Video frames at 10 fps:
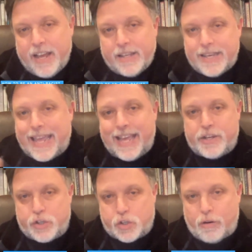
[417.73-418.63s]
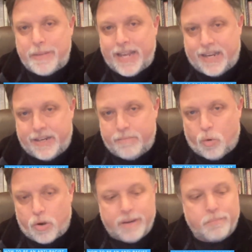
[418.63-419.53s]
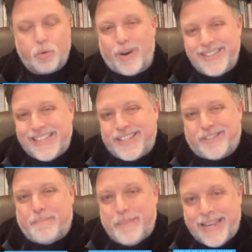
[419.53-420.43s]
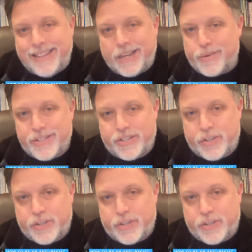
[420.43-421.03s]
you can't discriminate anymore number one that doesn't mean there isn't